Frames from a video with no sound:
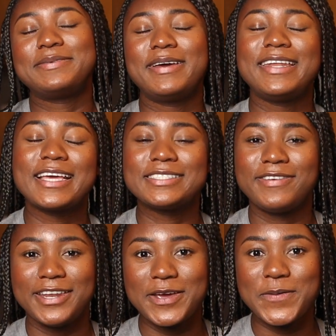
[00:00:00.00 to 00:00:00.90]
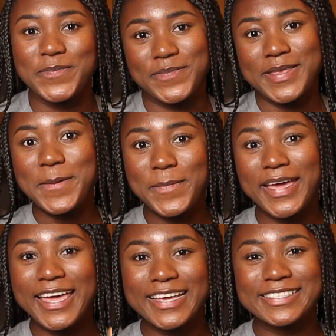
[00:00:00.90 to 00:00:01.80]
my next video.
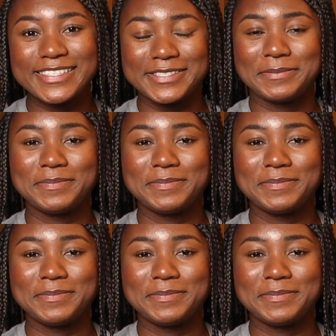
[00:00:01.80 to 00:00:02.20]
Bye guys.